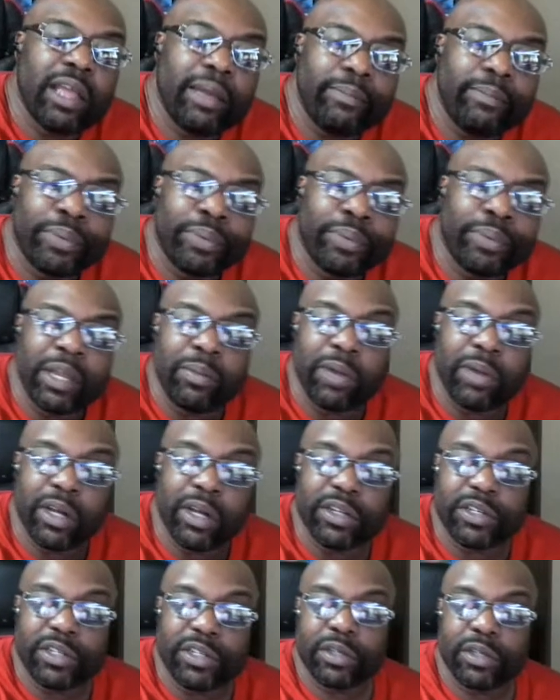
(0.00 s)
pretty
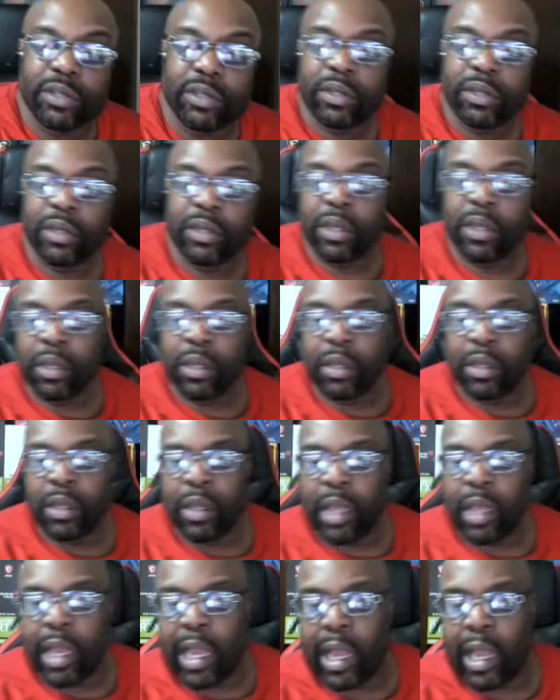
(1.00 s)
much,
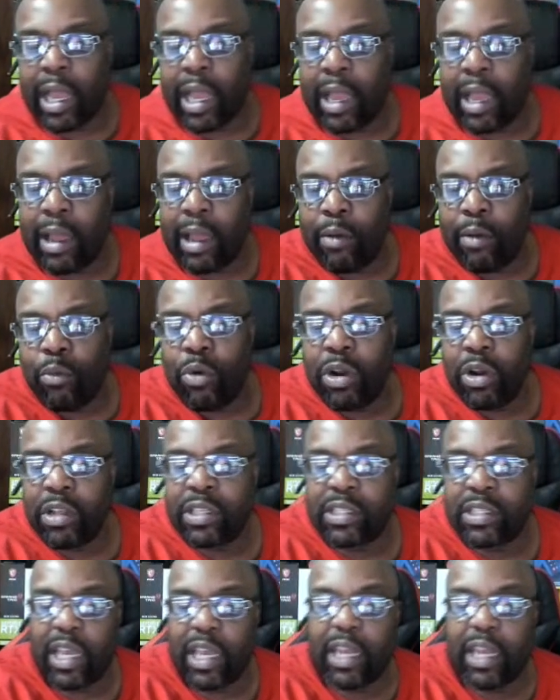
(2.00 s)
I want to
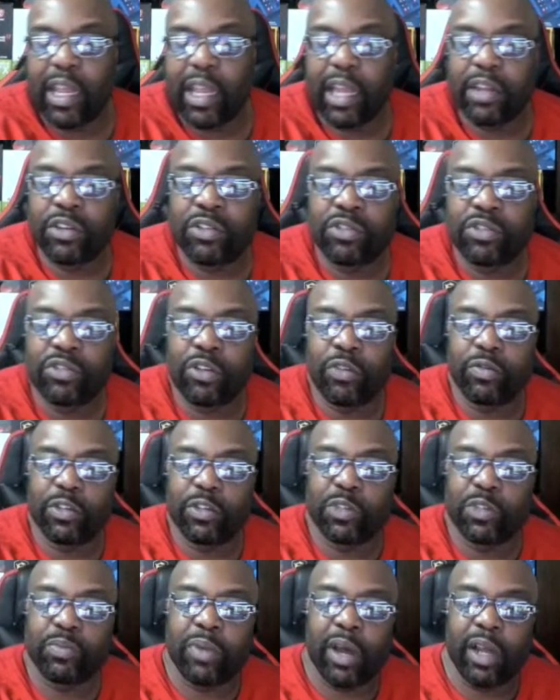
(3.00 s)
say that drone
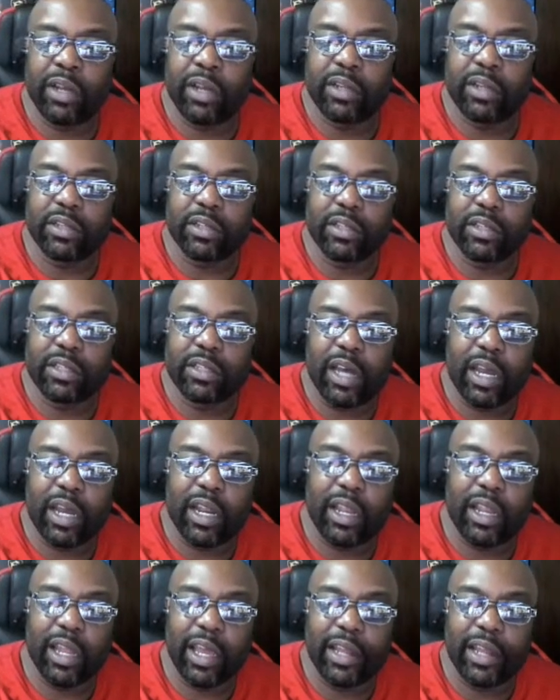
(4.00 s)
responders is kind
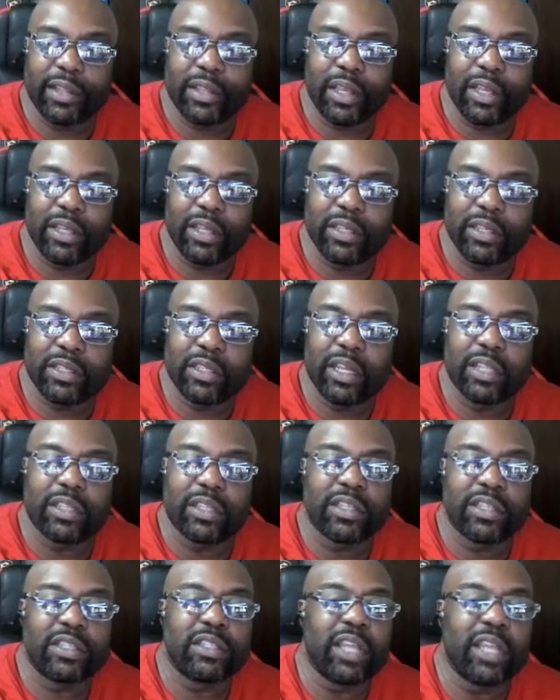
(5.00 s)
of like they set
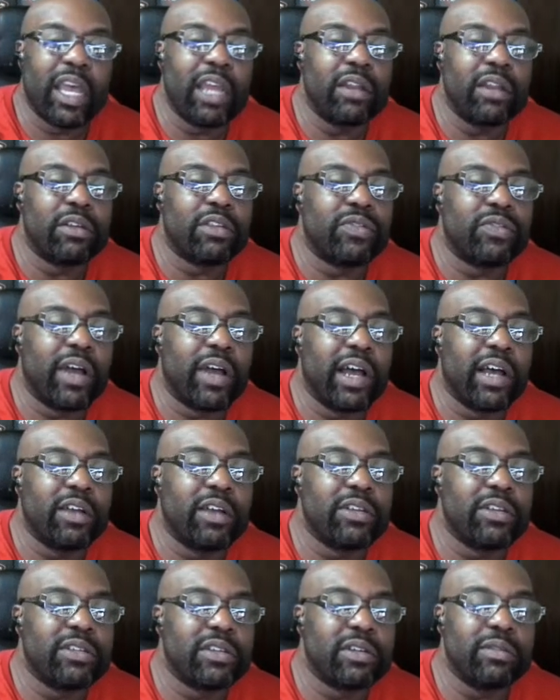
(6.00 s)
the standards for how
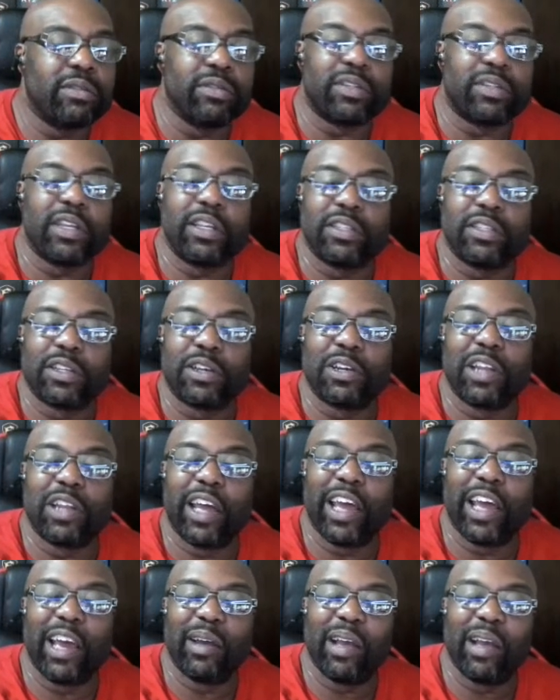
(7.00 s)
certain things are
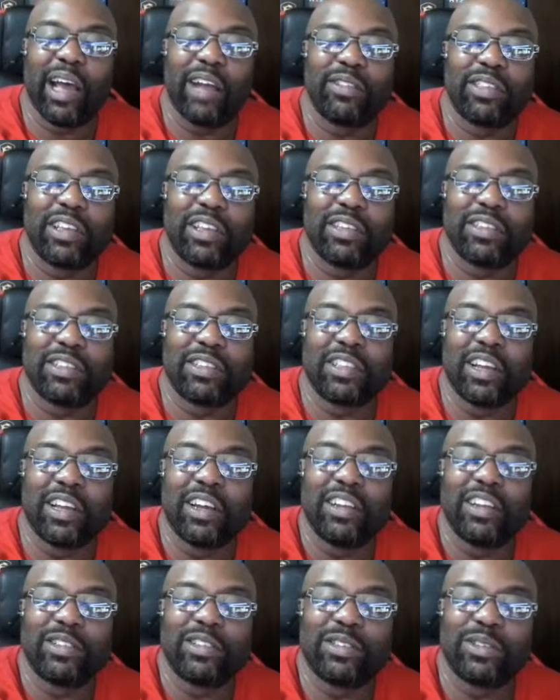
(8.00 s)
gonna how things are
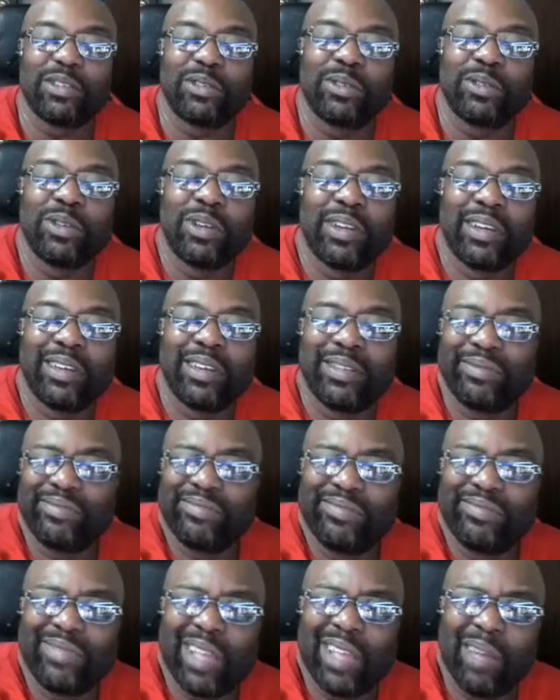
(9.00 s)
done. So,
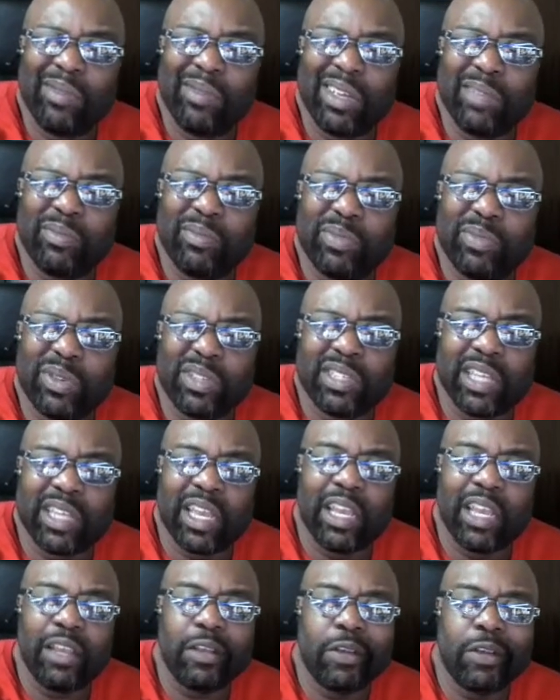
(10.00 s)
I mean, per
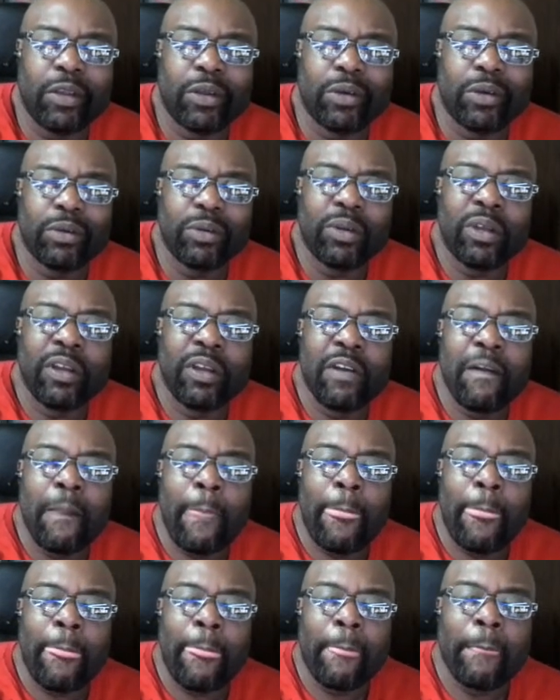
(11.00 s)
se,
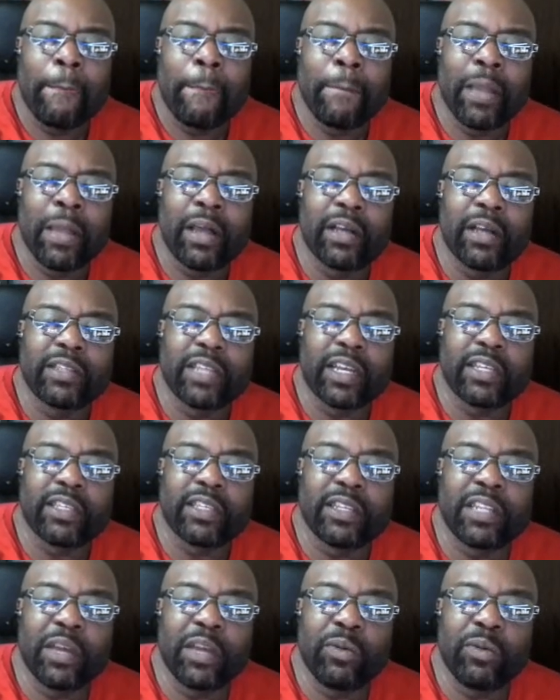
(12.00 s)
because like I said, they're